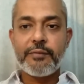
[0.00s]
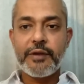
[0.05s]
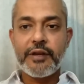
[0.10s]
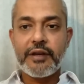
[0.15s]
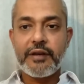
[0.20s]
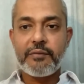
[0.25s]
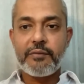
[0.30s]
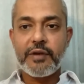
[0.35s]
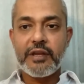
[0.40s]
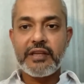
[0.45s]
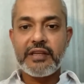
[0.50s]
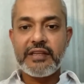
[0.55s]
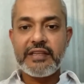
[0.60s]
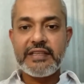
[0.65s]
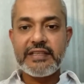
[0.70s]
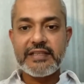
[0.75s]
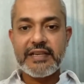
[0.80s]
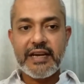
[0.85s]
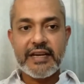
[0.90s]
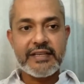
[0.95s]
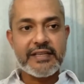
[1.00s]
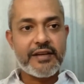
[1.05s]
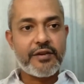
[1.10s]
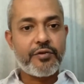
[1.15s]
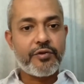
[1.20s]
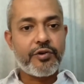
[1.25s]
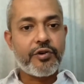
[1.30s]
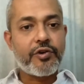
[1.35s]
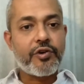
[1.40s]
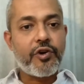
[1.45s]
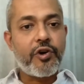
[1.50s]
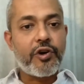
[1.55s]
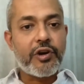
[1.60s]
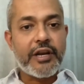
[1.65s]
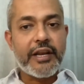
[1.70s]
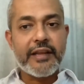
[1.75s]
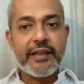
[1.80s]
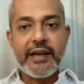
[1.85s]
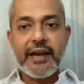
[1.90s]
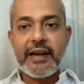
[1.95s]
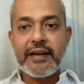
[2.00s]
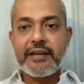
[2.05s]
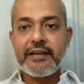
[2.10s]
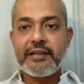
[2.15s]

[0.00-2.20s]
when these guys are going to talk like that